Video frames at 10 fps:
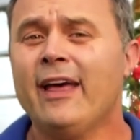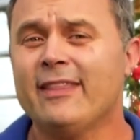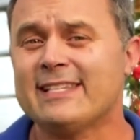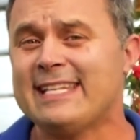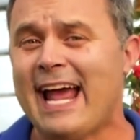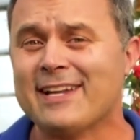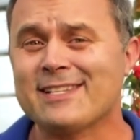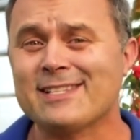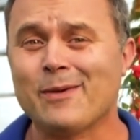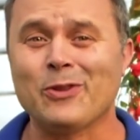the status
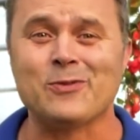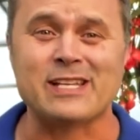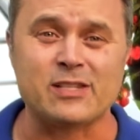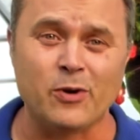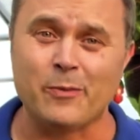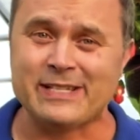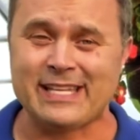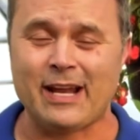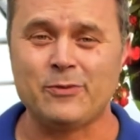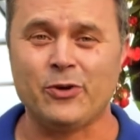of some of those experiments
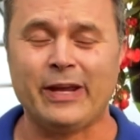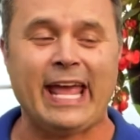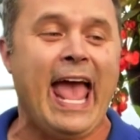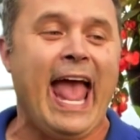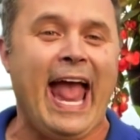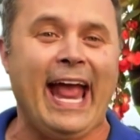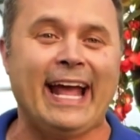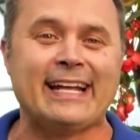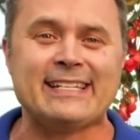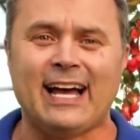that I'm doing,
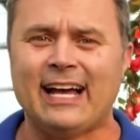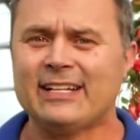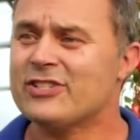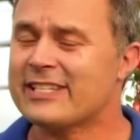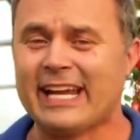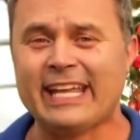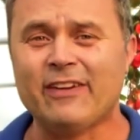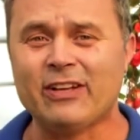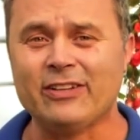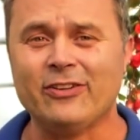and just kind of
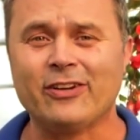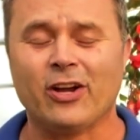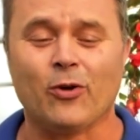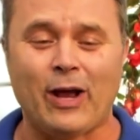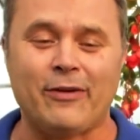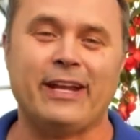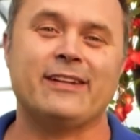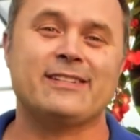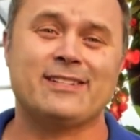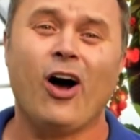give you a look around at
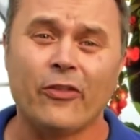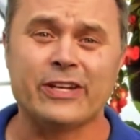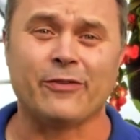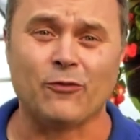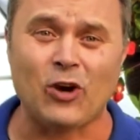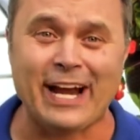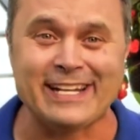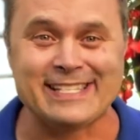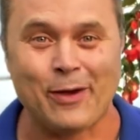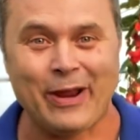all the different
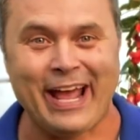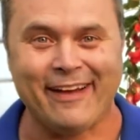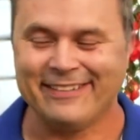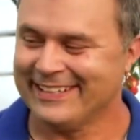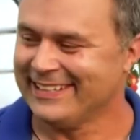varieties that we have.